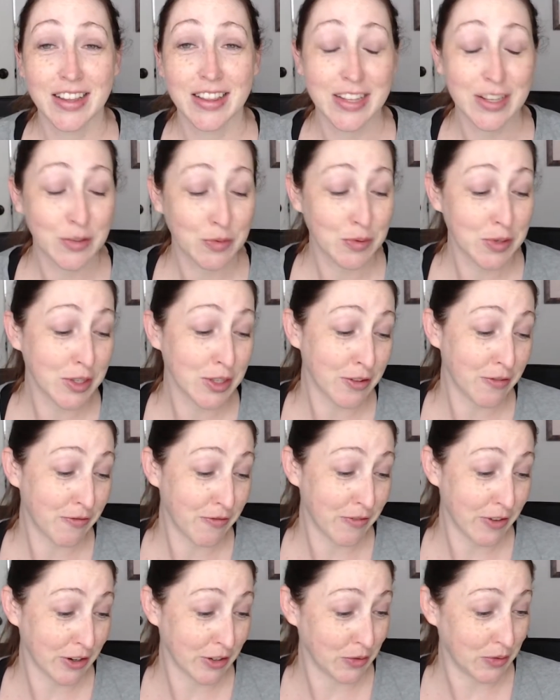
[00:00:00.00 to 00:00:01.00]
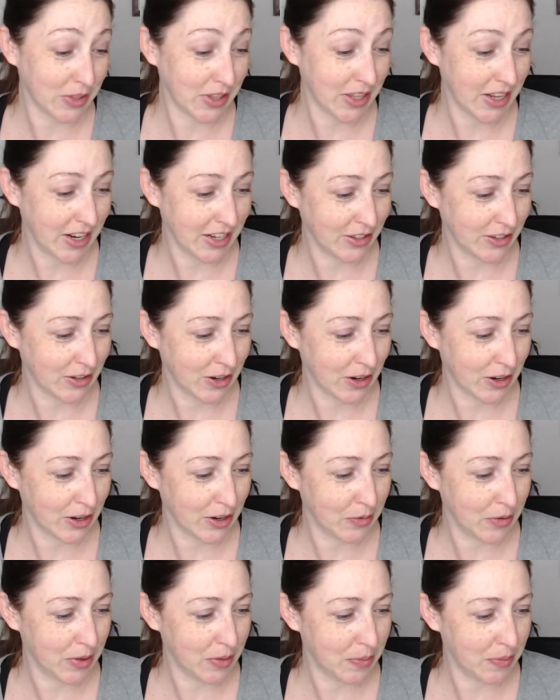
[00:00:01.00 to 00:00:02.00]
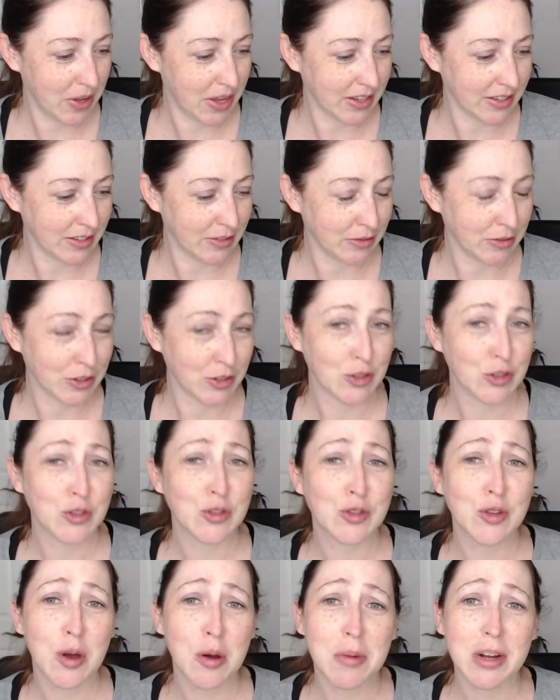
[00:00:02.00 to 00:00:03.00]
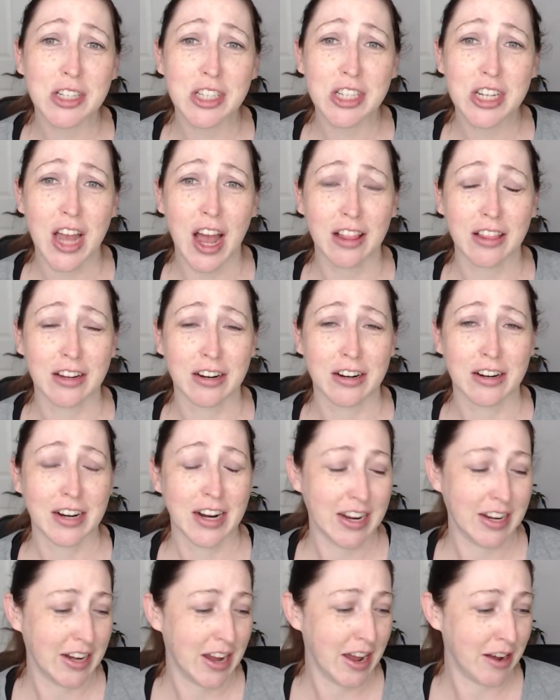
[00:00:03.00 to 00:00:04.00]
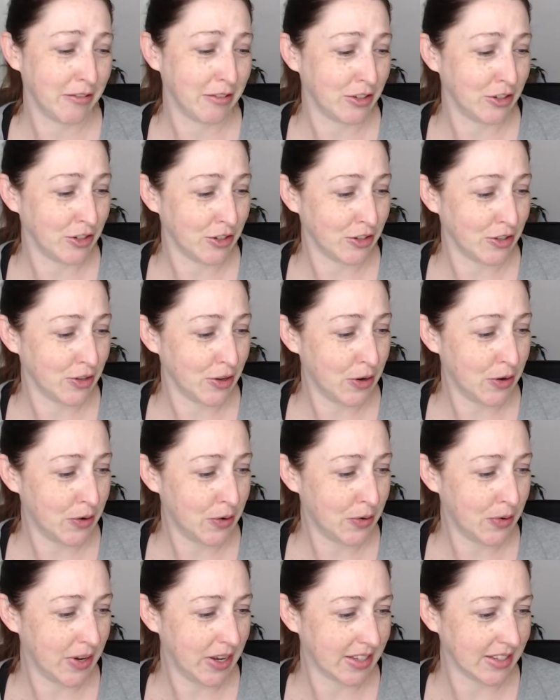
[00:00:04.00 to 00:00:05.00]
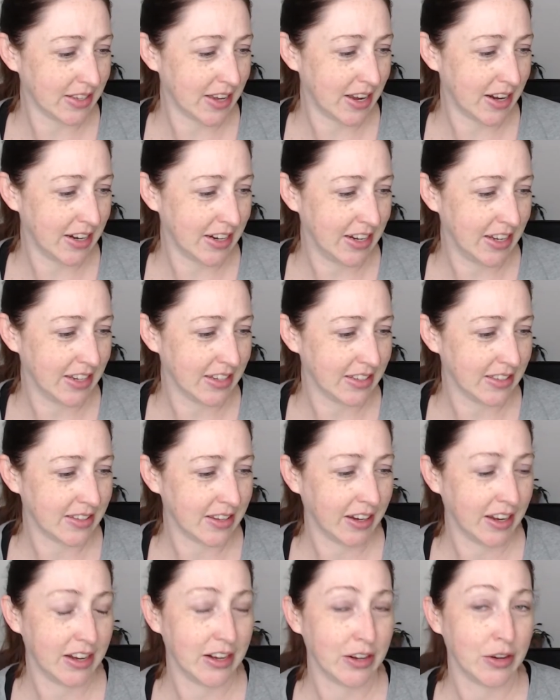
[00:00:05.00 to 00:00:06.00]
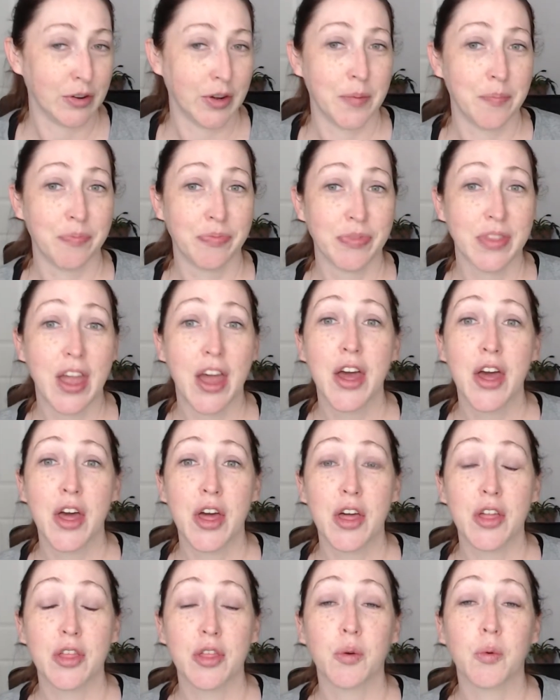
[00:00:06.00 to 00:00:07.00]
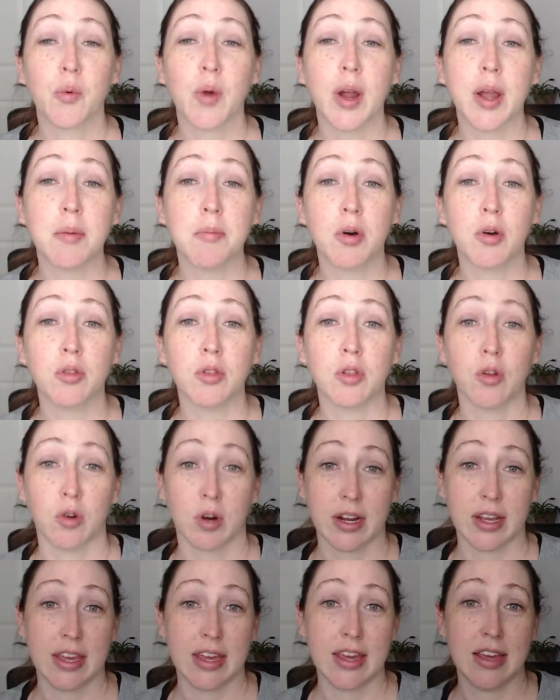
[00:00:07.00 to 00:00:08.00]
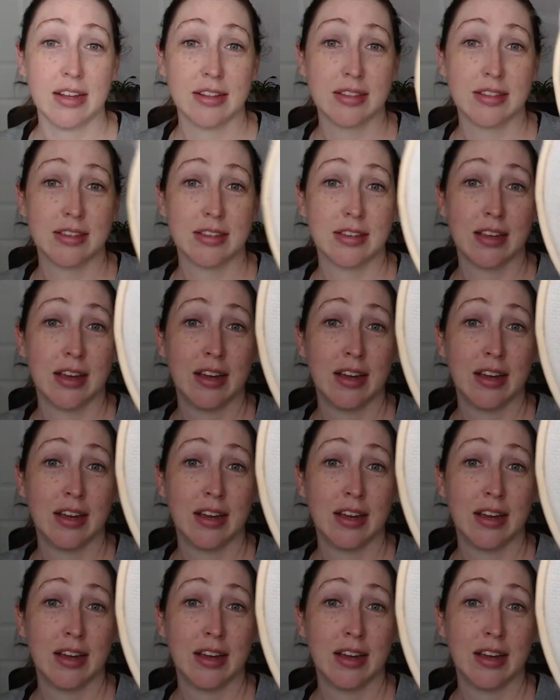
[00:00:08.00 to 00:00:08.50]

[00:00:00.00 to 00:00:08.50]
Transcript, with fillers: this was the first one that I started with because there was just so much color and I was just so excited to get stuck into it. The rainbow lorikeets.